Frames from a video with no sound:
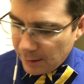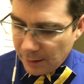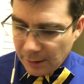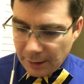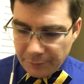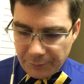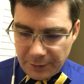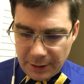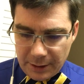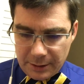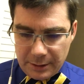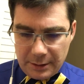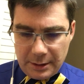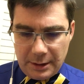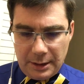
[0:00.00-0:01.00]
I've
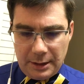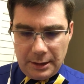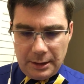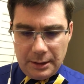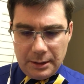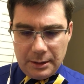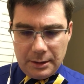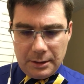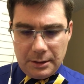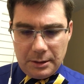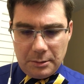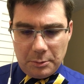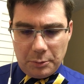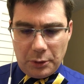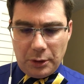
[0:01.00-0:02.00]
got the
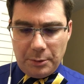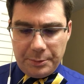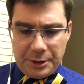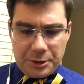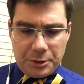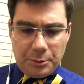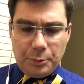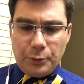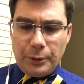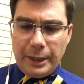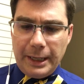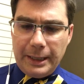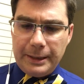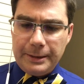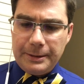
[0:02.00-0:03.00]
Paul Mitchell
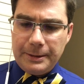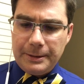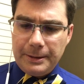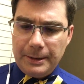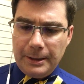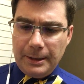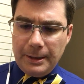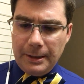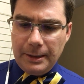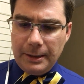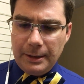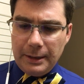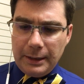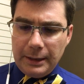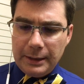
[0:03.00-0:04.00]
brand.
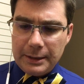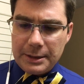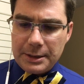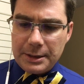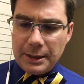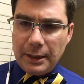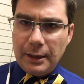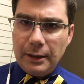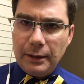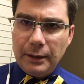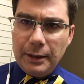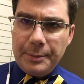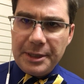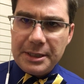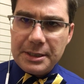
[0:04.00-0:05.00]
It's
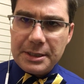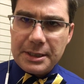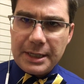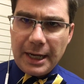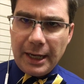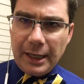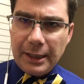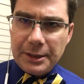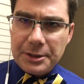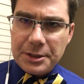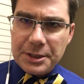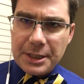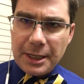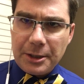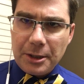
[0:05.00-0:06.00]
lemon sage.
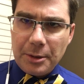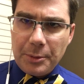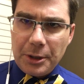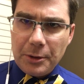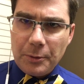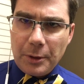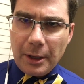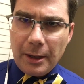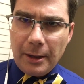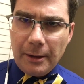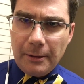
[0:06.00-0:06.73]
Is that going to be okay?